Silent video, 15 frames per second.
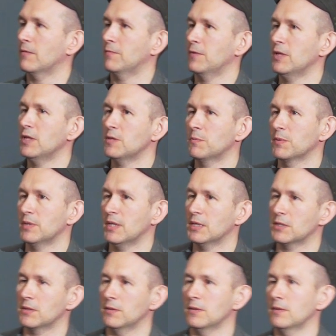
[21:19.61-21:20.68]
for each
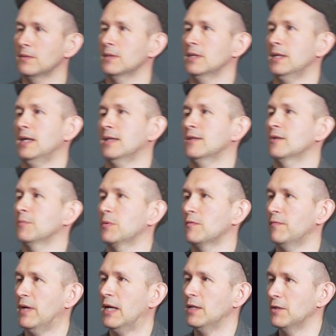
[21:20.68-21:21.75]
potential n
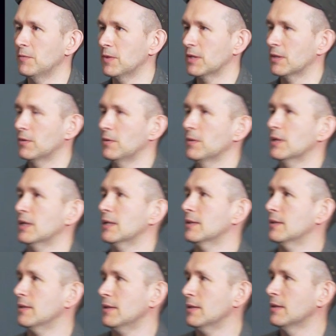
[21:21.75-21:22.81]
tuple value, we can look
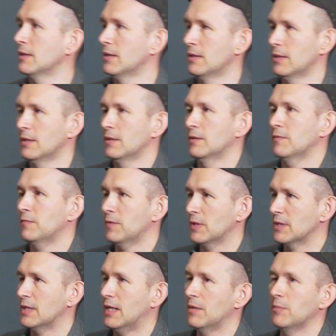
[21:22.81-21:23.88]
at the, for
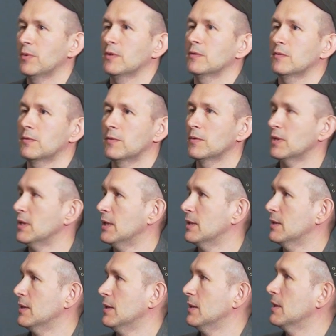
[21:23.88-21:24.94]
example, looking
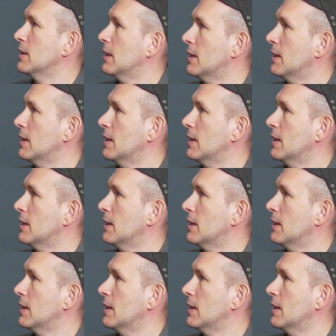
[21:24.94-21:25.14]
at the